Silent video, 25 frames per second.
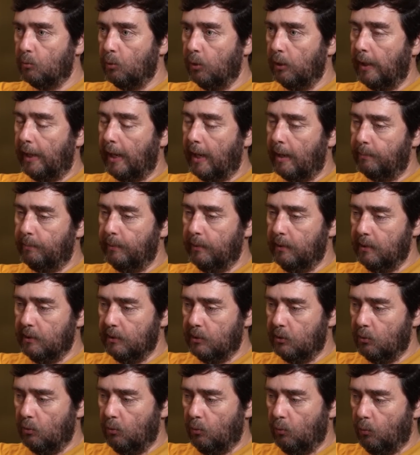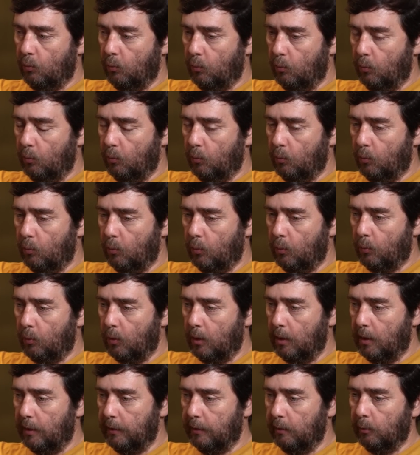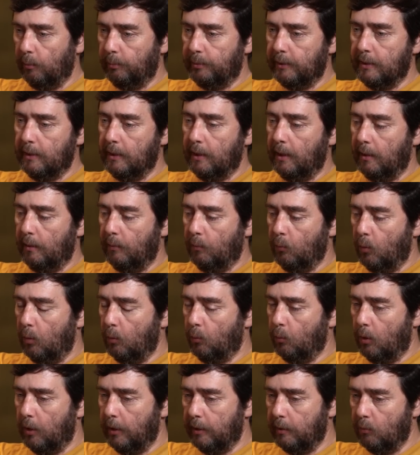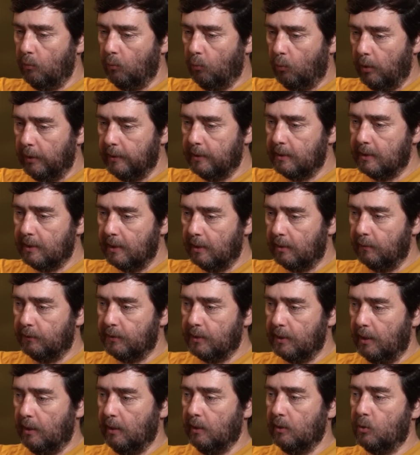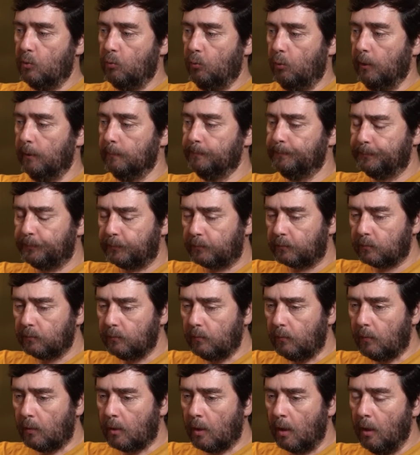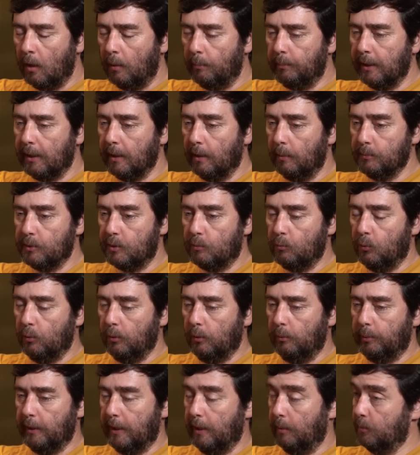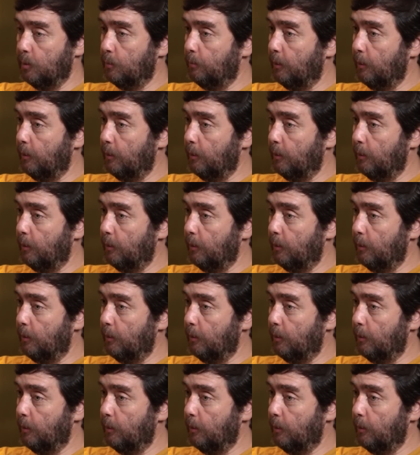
what'll happen is there'll be one set of cells will become